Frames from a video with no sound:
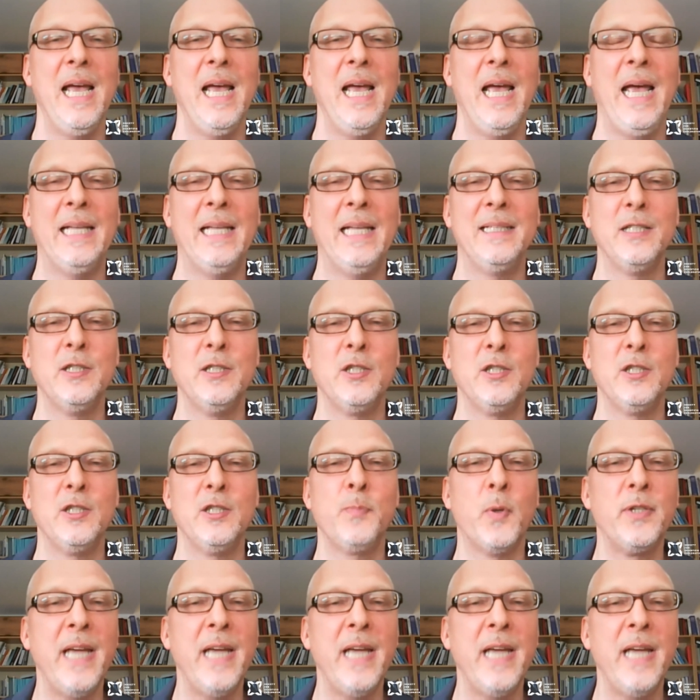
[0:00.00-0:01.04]
and, and,
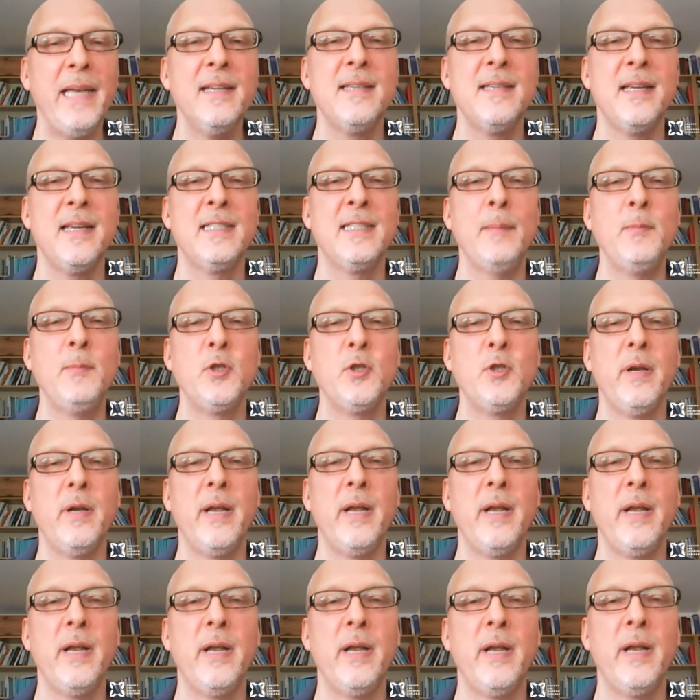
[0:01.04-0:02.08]
spontaneous
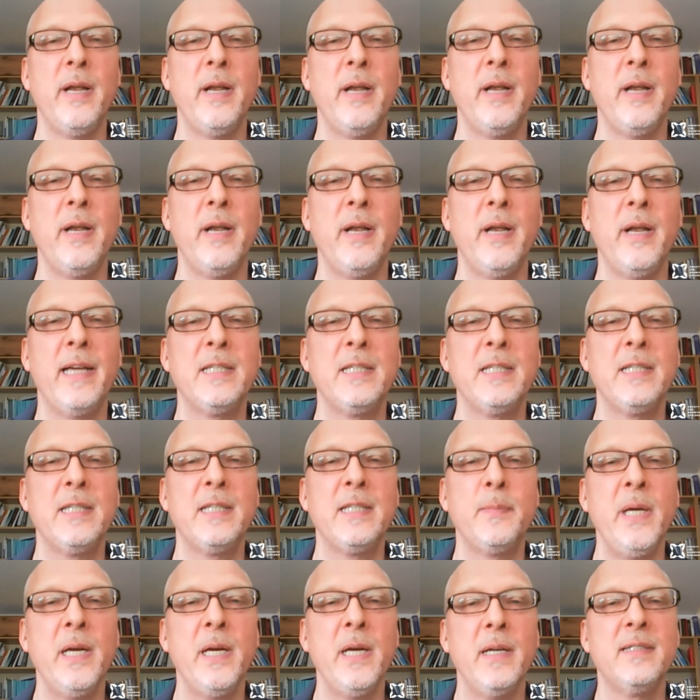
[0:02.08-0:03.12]
exceptional
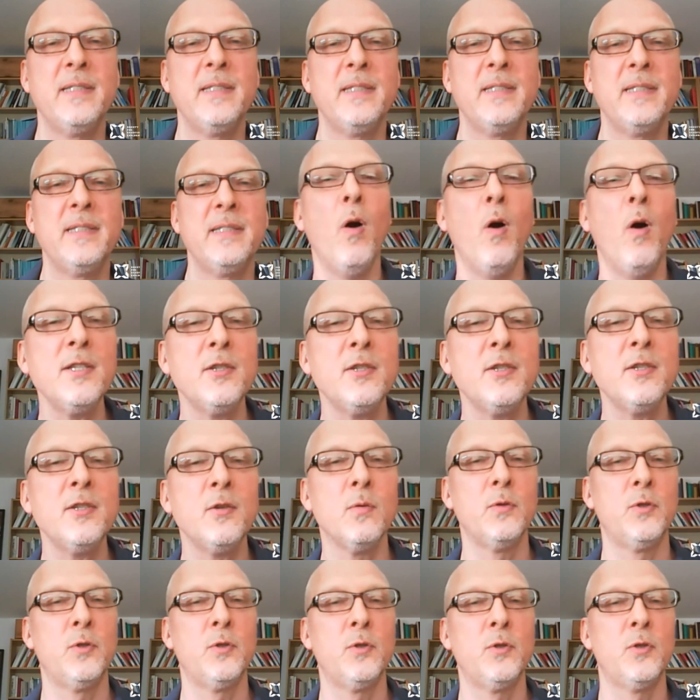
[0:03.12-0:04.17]
experience, you see
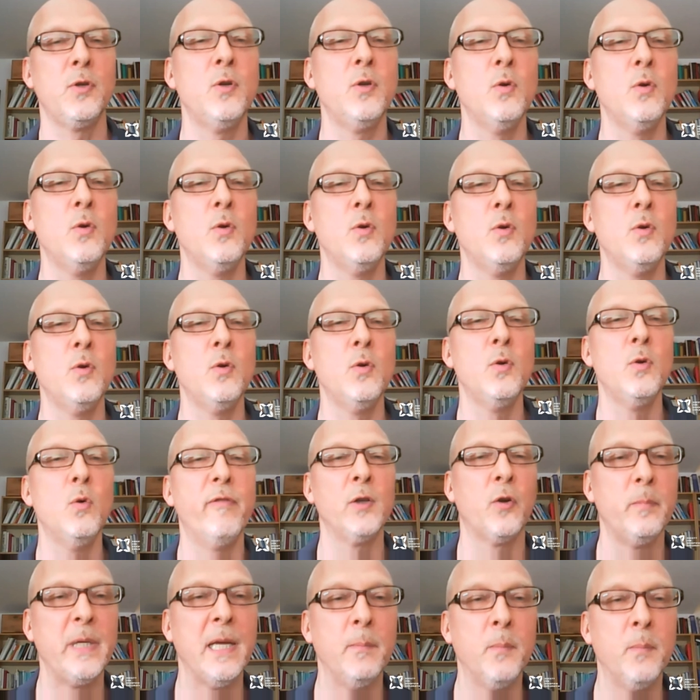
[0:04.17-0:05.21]
also to do
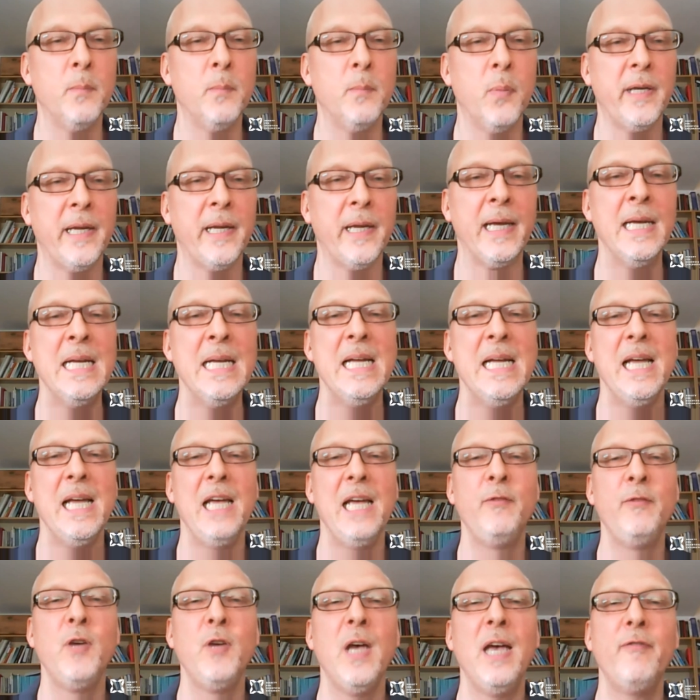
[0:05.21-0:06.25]
with autonomy and
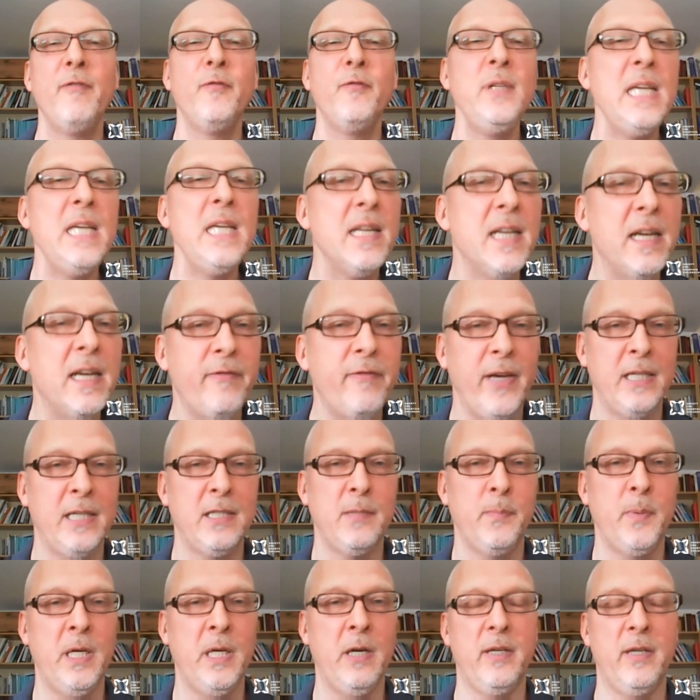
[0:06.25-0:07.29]
bonding. If you
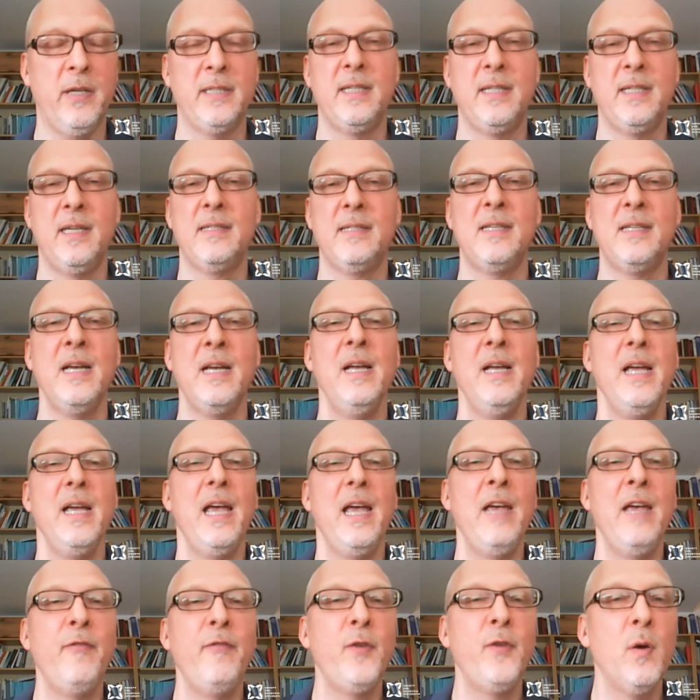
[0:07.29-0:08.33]
have near-death
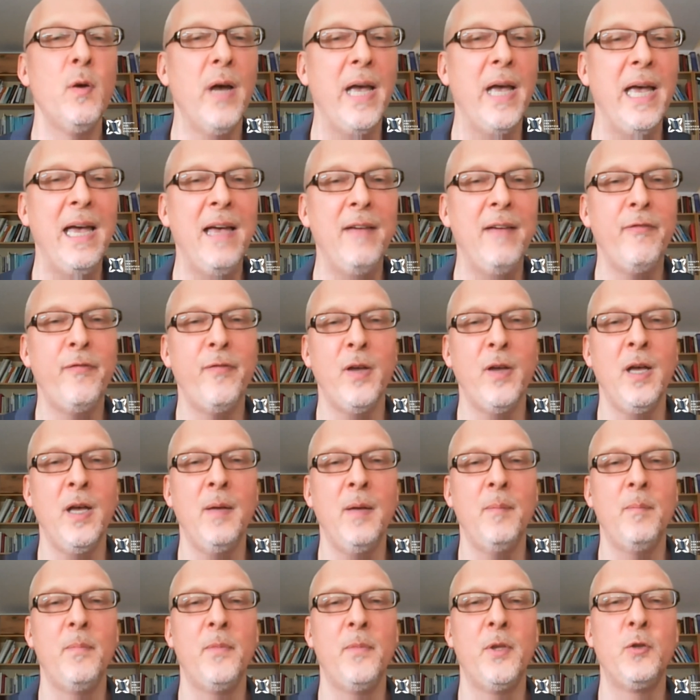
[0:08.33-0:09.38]
experiences, if you
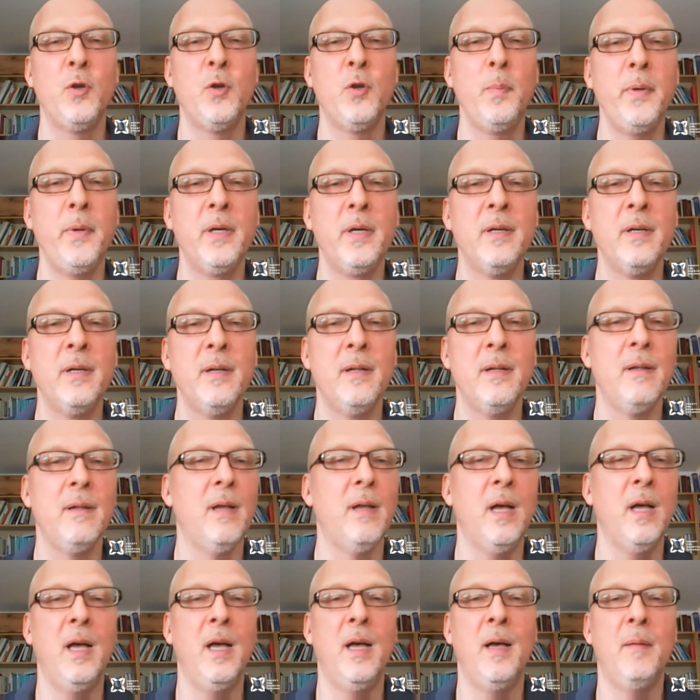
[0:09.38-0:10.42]
have um, the
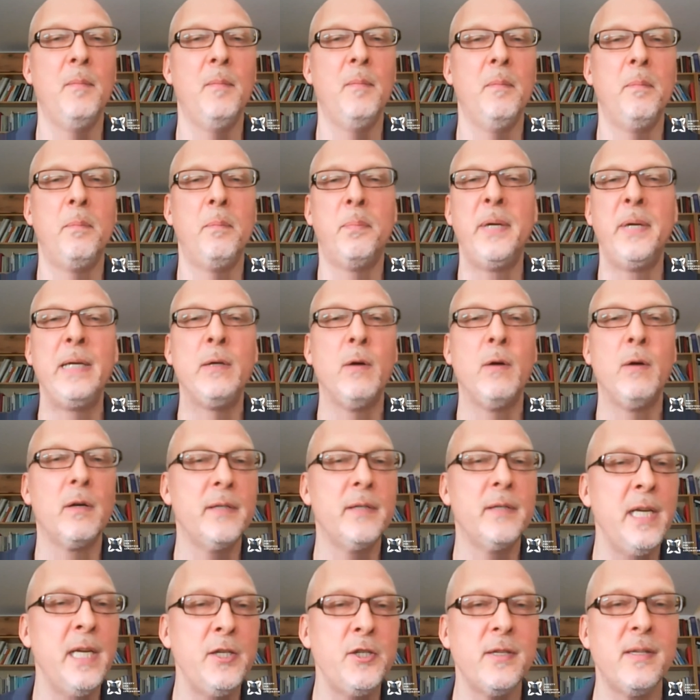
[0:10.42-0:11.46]
typical um,
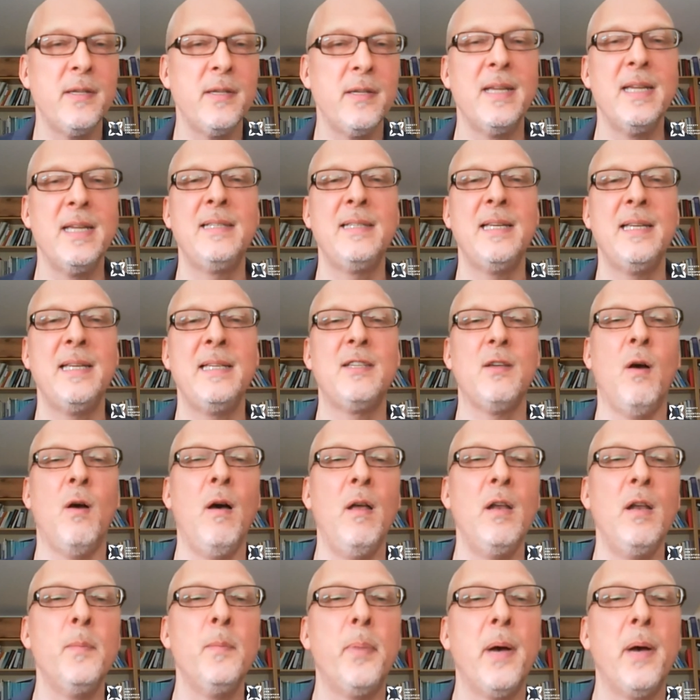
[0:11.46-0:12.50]
precognition, it's, it's
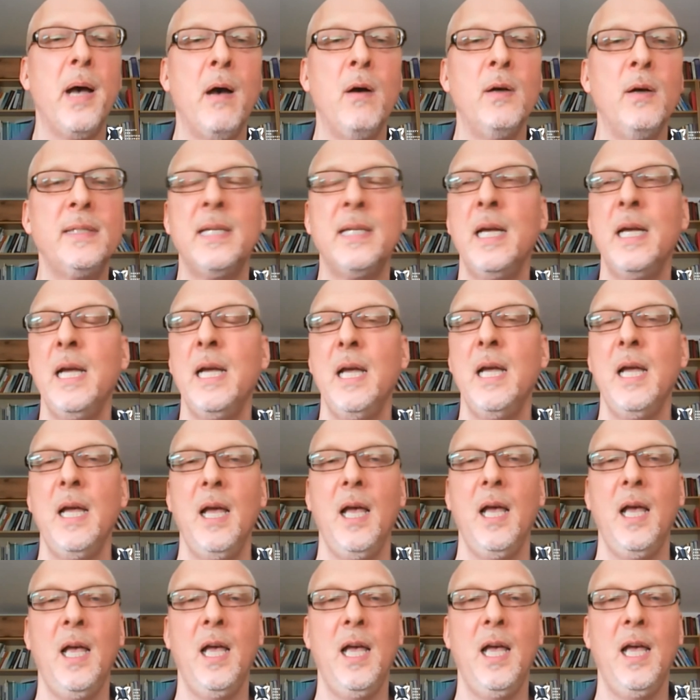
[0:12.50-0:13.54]
all about
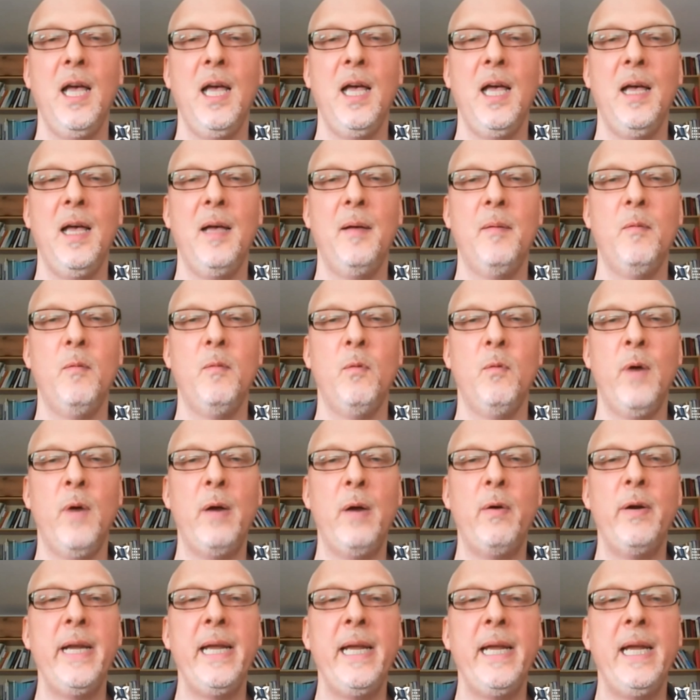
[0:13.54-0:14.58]
uh,
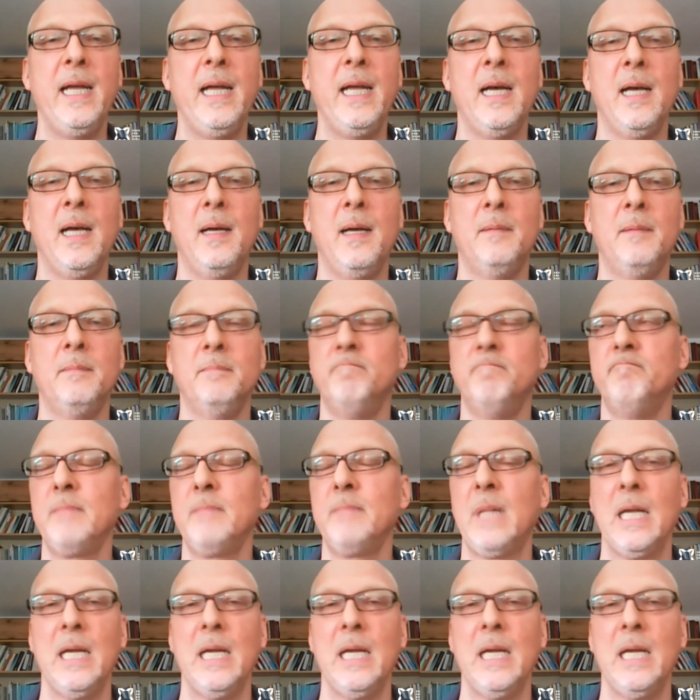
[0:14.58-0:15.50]
very um,